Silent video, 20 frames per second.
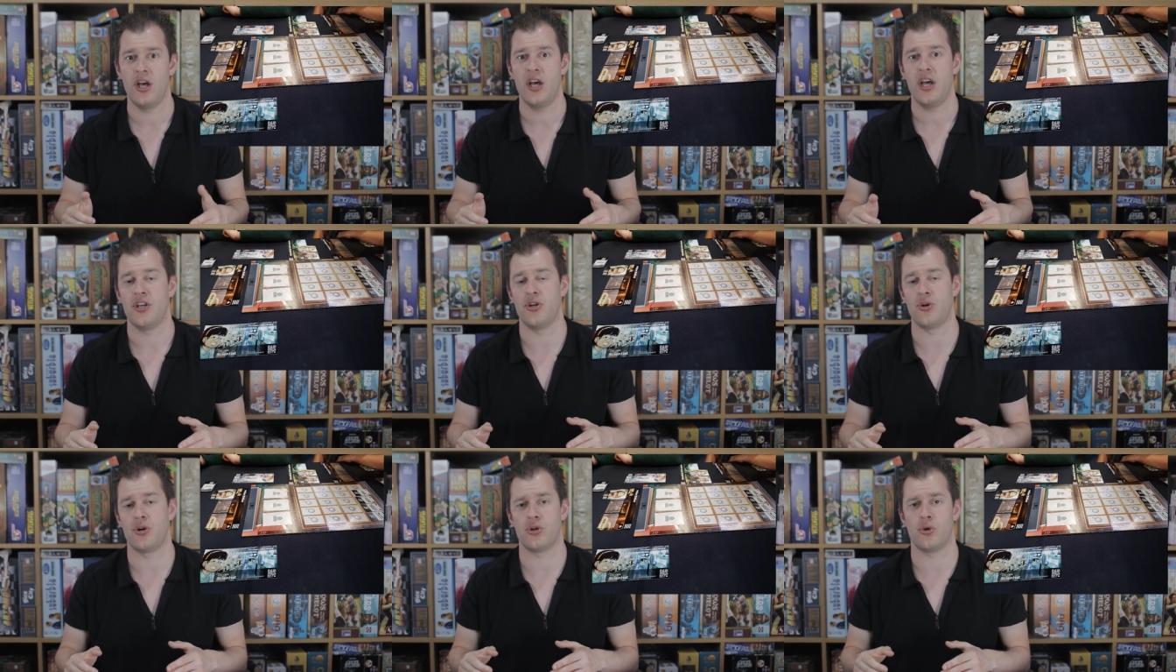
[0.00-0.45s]

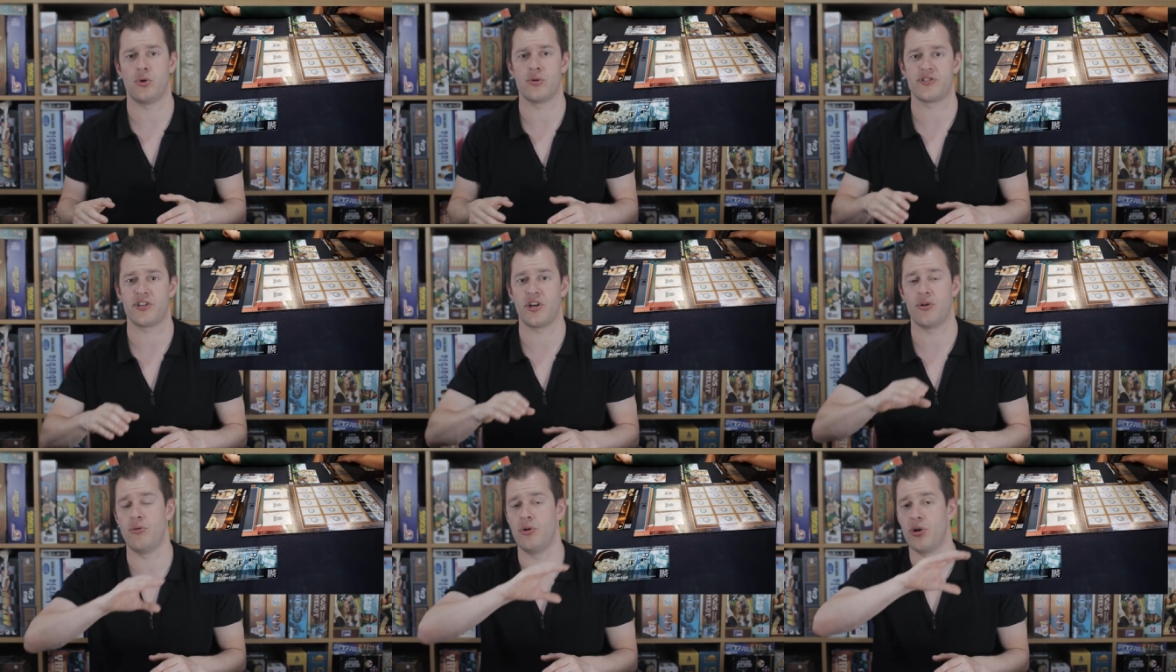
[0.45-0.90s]
You can
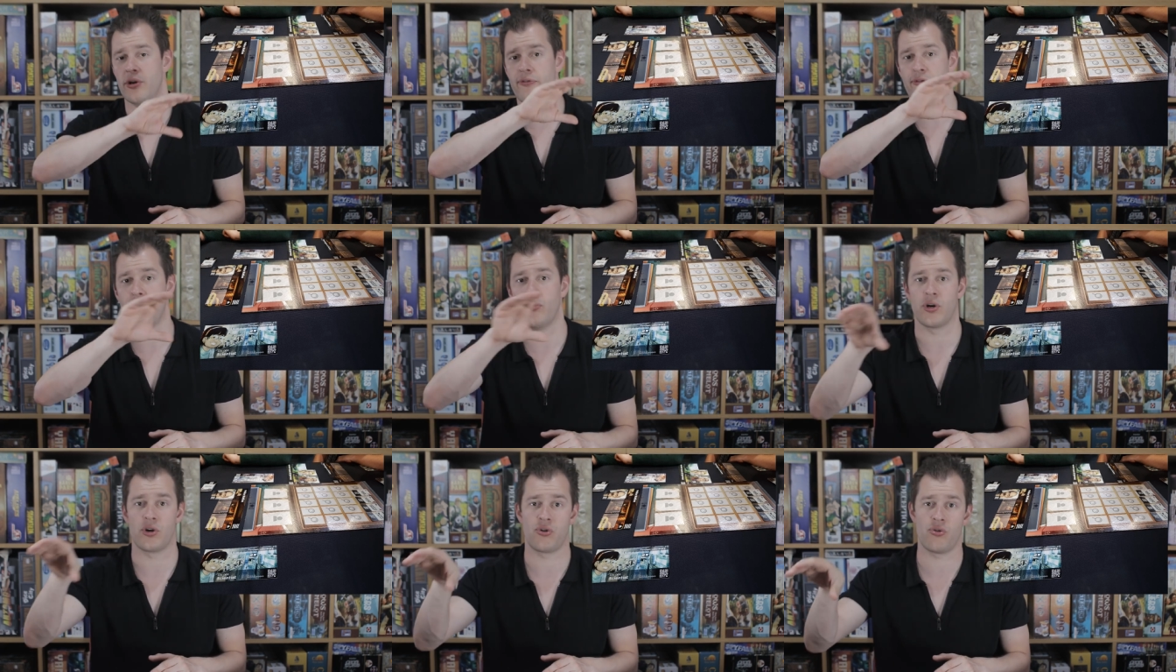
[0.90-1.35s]
also look
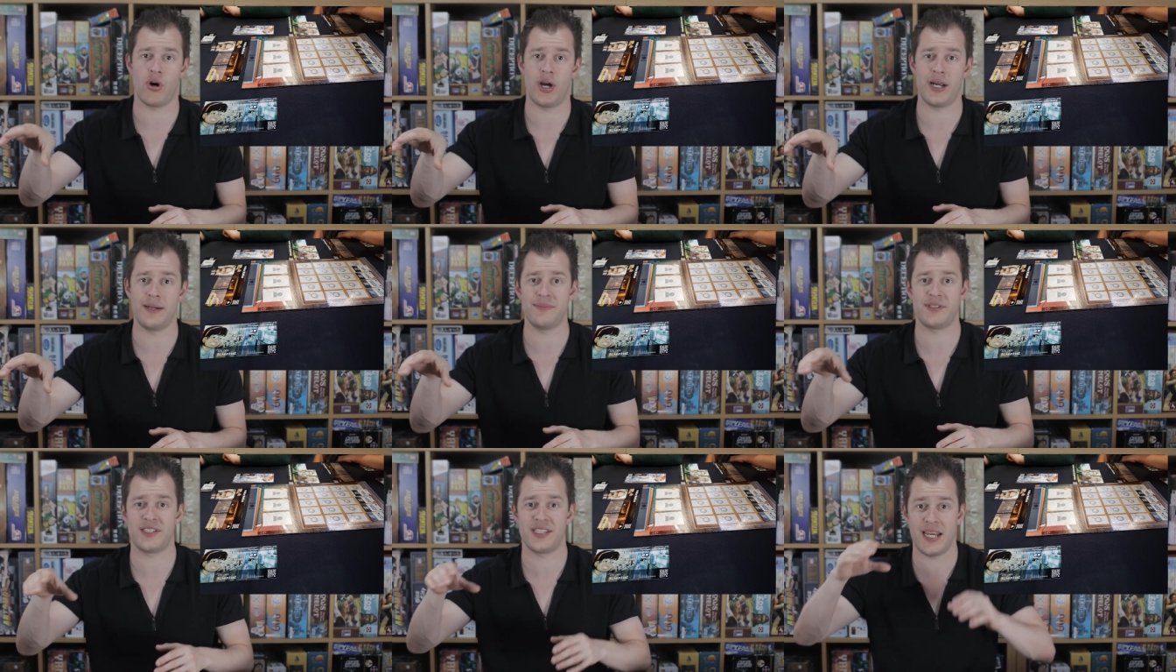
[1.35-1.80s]
through a
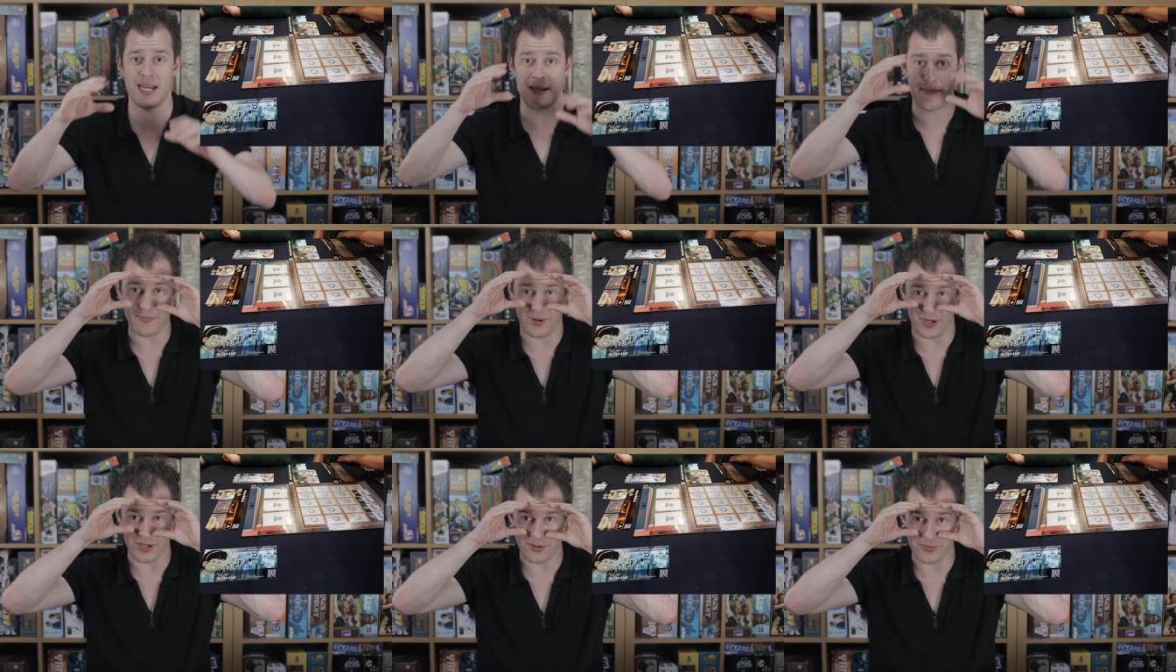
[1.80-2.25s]
crime
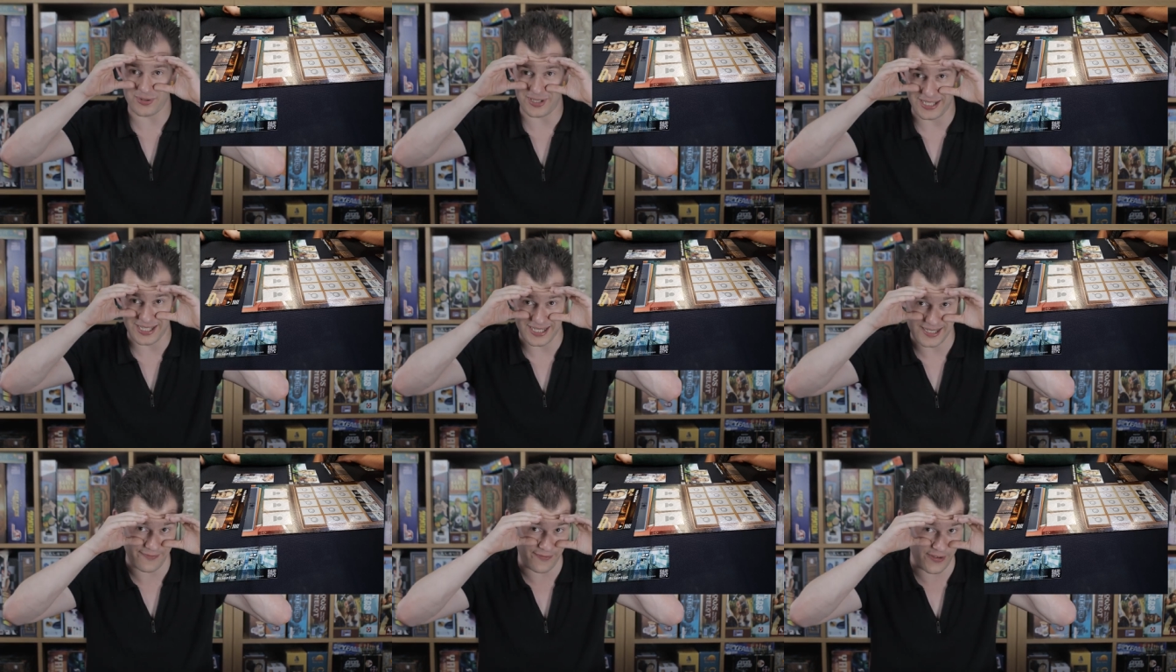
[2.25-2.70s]
scene by
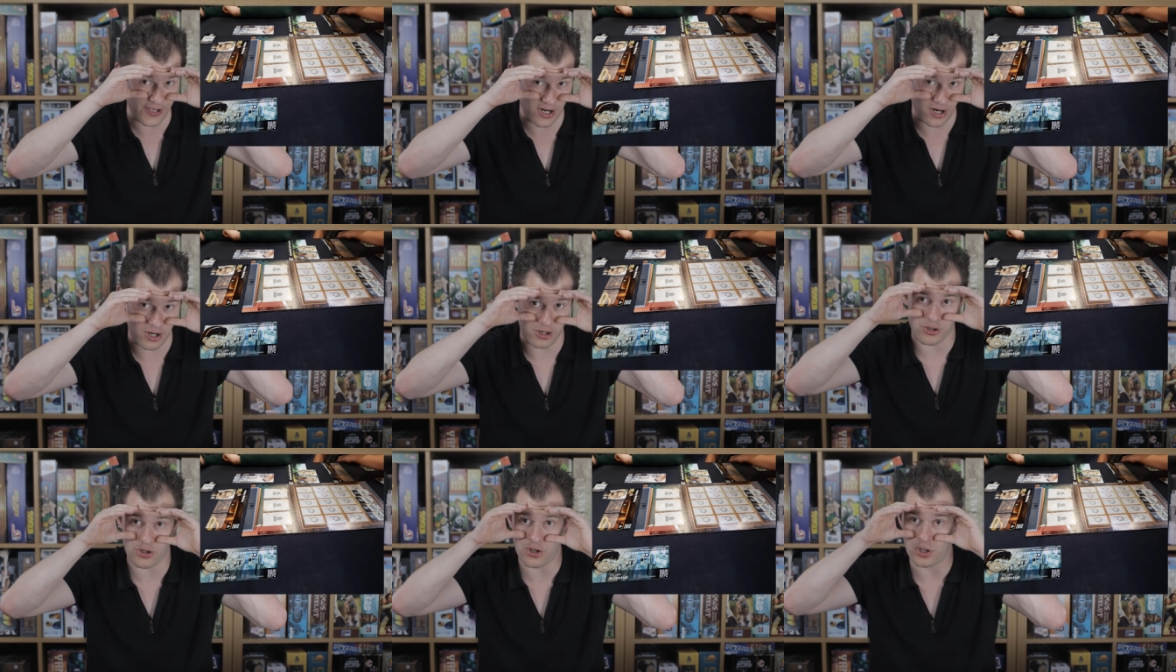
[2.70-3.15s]
using these
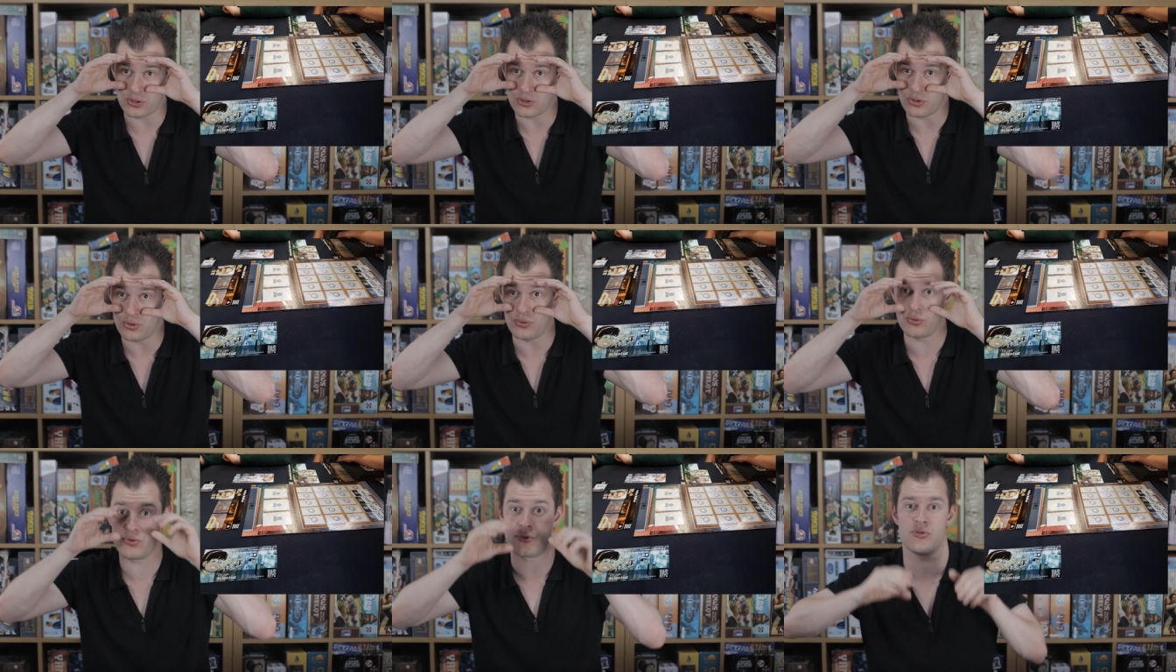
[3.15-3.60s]
VR
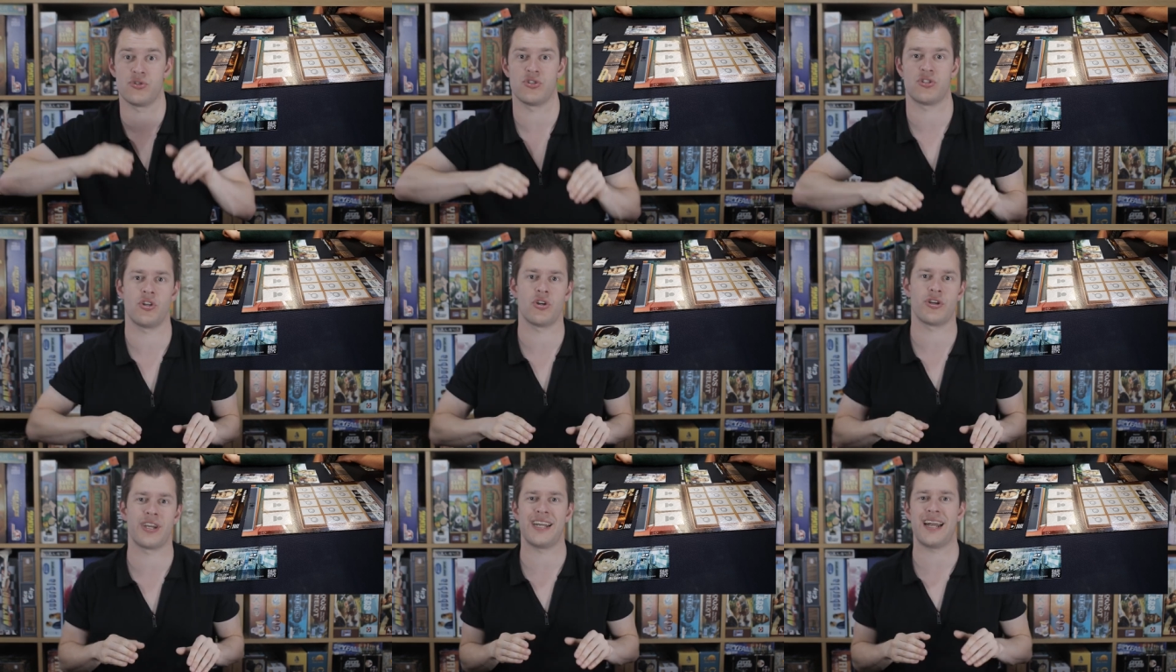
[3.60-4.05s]
goggles or
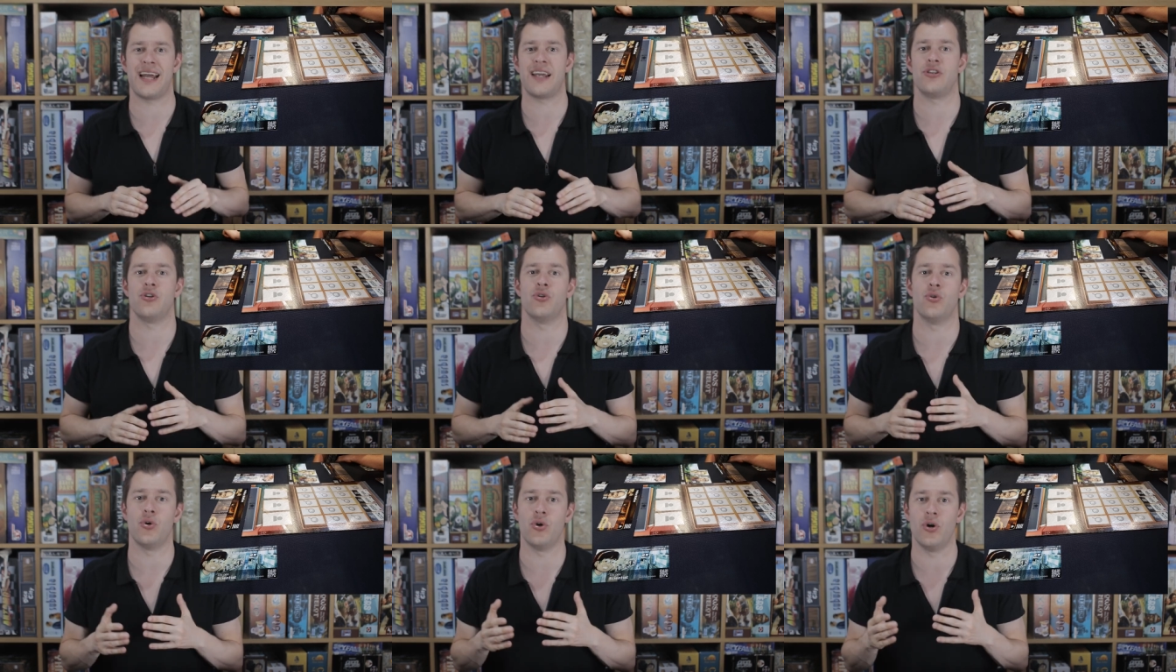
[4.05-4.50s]
just looking at
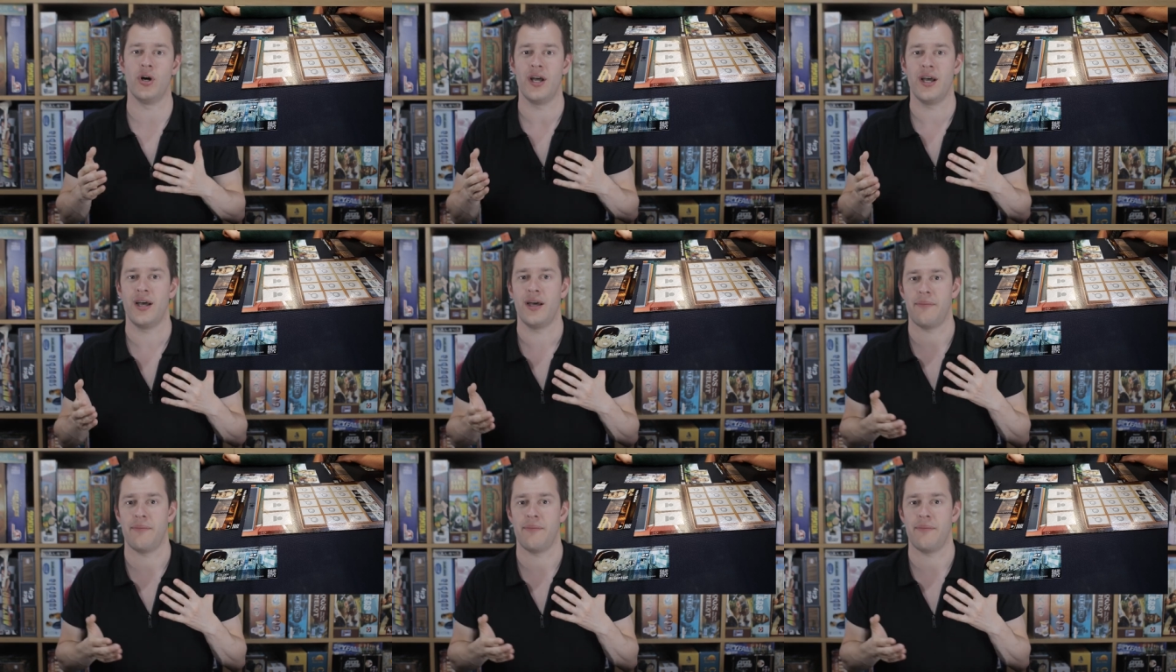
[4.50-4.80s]
your,